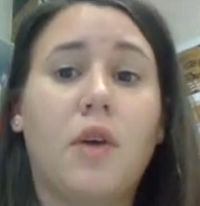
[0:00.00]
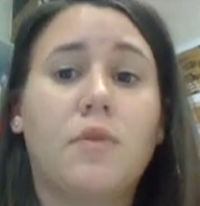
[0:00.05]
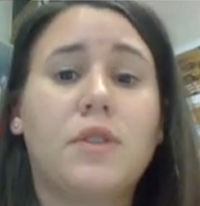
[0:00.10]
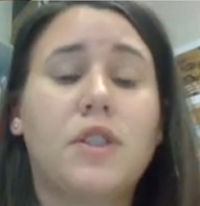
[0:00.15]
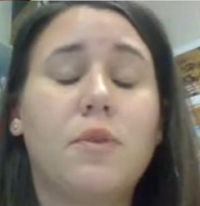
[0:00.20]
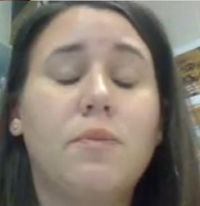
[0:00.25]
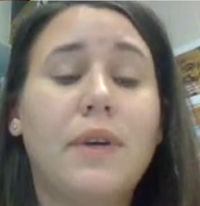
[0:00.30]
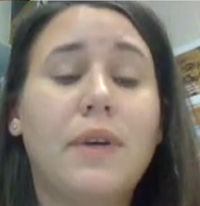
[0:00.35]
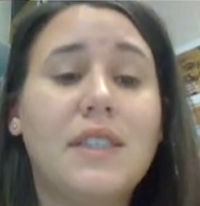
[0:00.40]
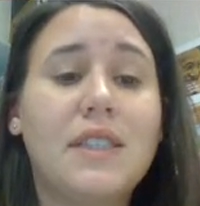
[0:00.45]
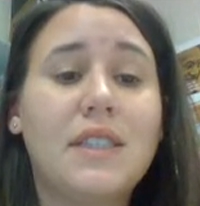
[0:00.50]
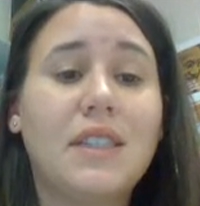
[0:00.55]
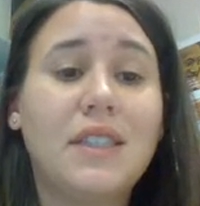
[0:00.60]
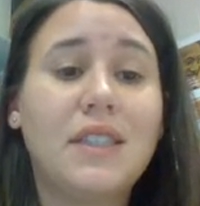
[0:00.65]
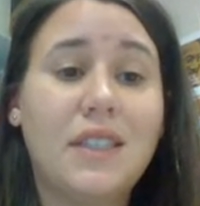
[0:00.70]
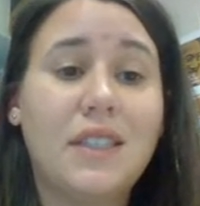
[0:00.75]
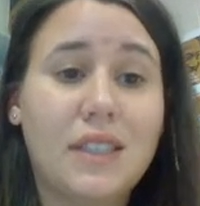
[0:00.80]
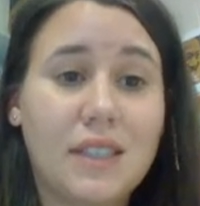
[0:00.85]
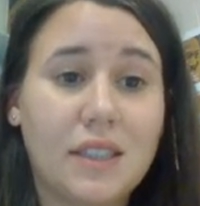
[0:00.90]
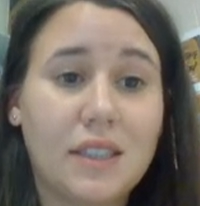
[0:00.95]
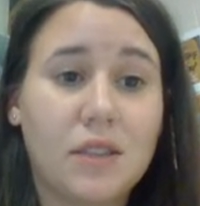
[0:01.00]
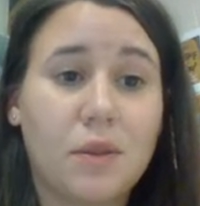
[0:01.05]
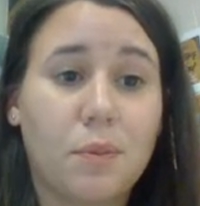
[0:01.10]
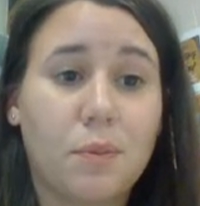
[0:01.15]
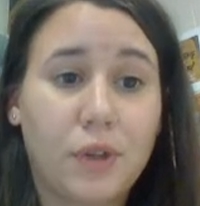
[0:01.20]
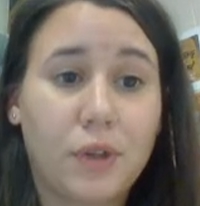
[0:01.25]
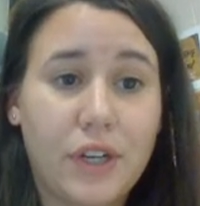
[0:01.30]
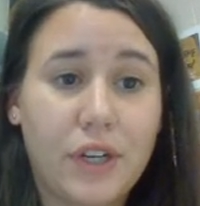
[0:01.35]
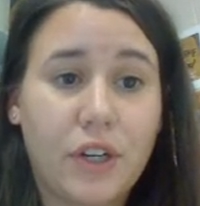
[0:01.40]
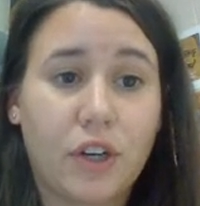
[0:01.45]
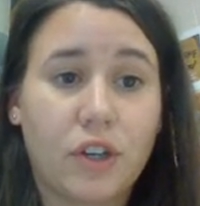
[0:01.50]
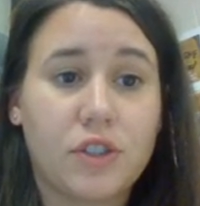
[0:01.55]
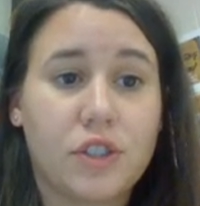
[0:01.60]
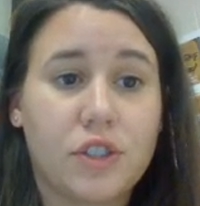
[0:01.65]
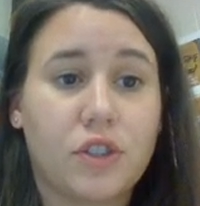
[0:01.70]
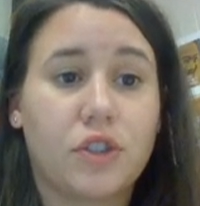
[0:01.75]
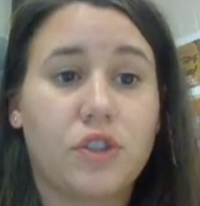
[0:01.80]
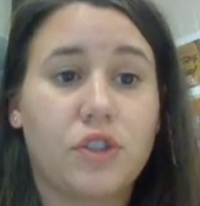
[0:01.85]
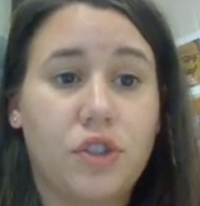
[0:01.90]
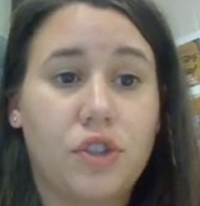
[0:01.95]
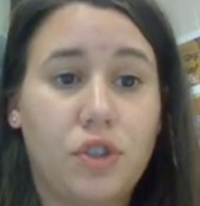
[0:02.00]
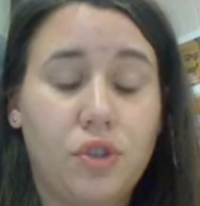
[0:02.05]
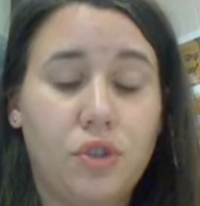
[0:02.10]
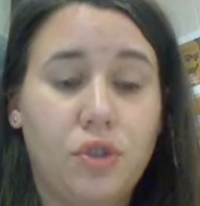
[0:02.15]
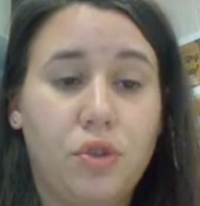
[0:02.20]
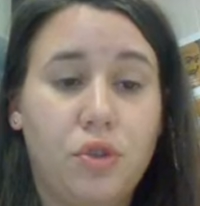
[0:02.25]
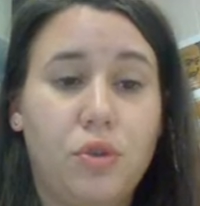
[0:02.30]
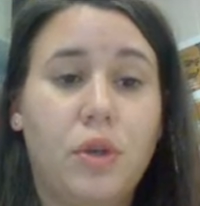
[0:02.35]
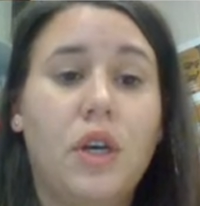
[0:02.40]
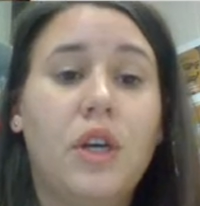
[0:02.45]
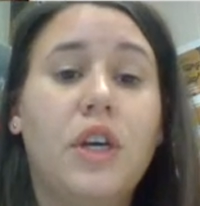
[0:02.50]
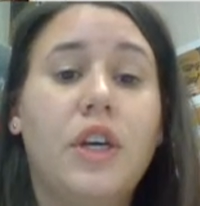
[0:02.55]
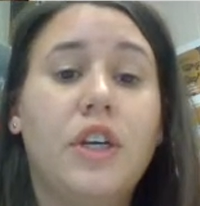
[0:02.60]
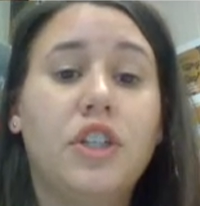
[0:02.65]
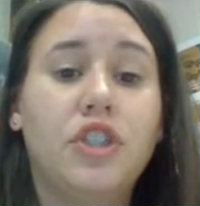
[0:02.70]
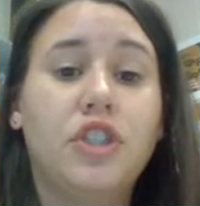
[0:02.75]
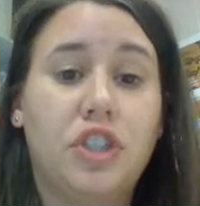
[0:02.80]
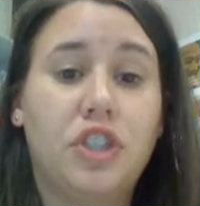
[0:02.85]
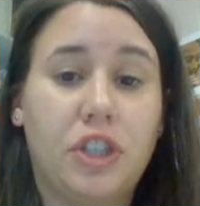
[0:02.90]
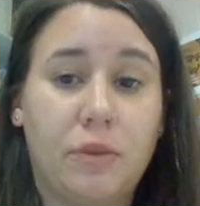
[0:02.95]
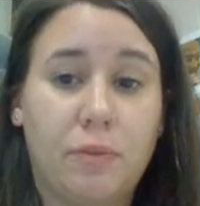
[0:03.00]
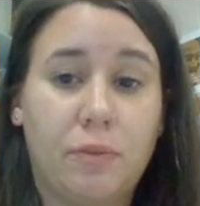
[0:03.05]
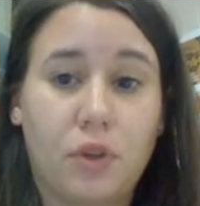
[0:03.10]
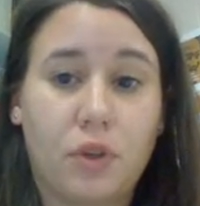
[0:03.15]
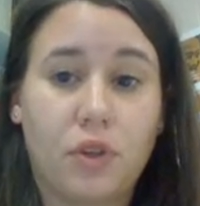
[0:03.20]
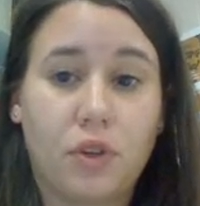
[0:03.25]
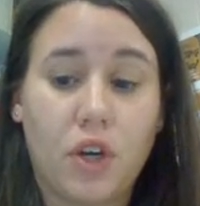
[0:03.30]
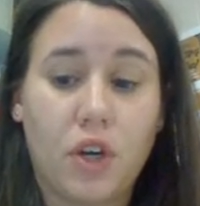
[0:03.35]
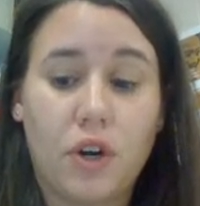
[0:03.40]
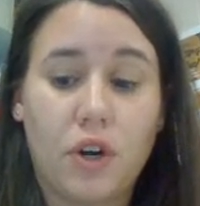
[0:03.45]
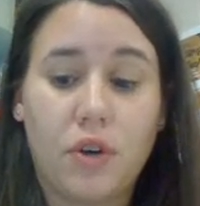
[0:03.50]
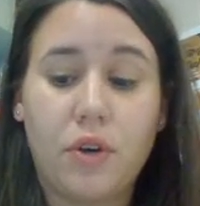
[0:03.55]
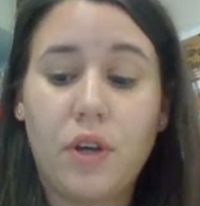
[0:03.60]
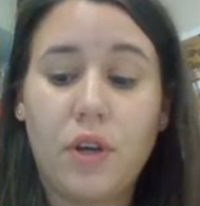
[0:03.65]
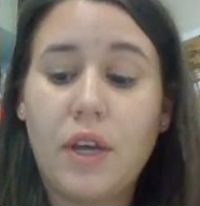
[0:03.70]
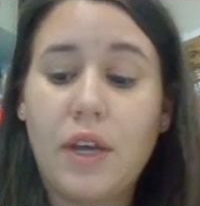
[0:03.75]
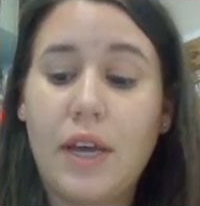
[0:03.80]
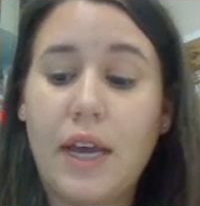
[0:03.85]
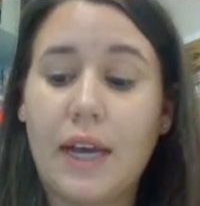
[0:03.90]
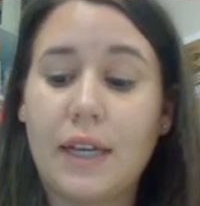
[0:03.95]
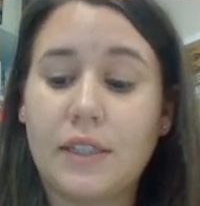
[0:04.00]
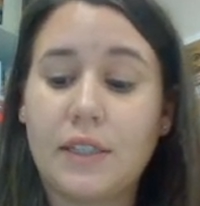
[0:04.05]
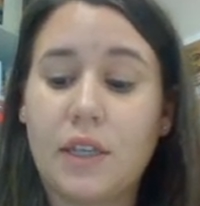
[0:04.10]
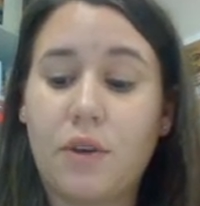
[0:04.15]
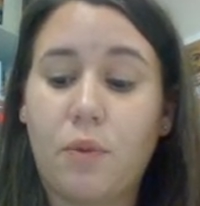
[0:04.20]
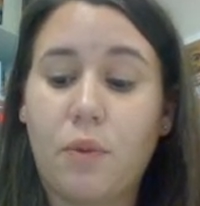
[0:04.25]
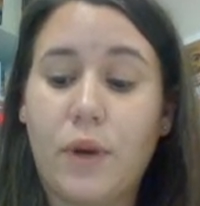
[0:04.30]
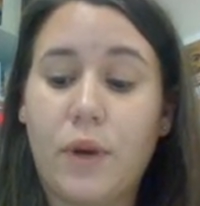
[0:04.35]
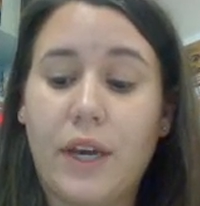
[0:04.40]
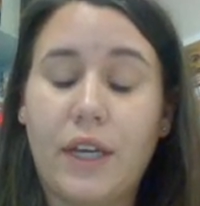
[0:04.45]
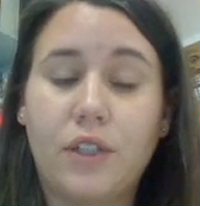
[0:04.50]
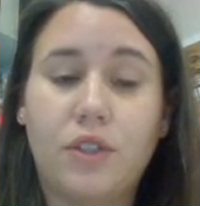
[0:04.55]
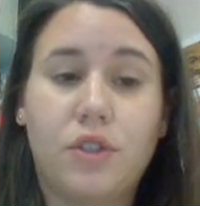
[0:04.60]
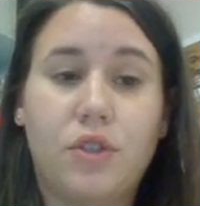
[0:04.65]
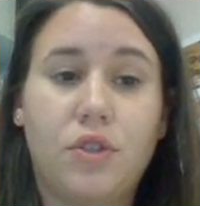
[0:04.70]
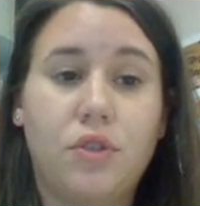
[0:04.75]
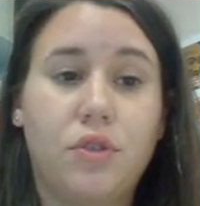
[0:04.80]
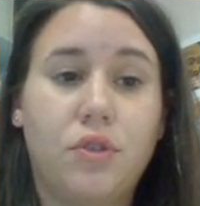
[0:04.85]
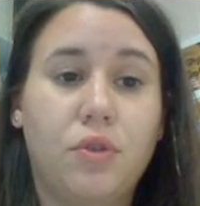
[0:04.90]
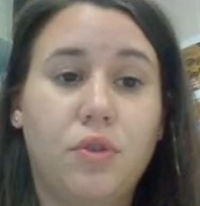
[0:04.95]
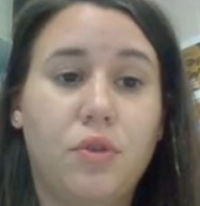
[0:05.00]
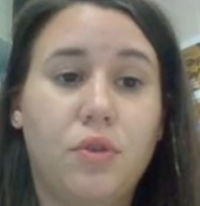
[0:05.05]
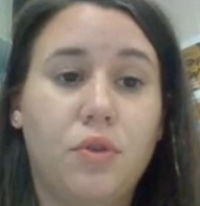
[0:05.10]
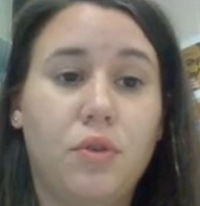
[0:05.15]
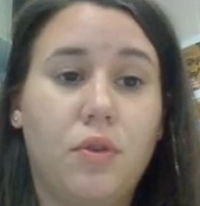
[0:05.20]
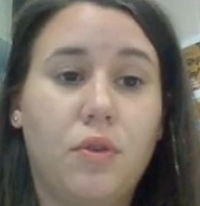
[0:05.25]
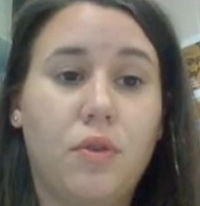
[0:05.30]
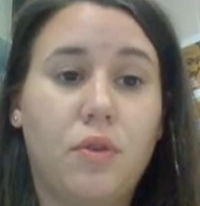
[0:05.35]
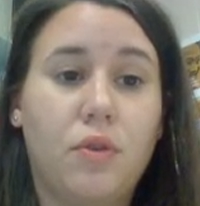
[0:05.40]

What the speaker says: So basically, this is the precursor to Jim Crow as a way to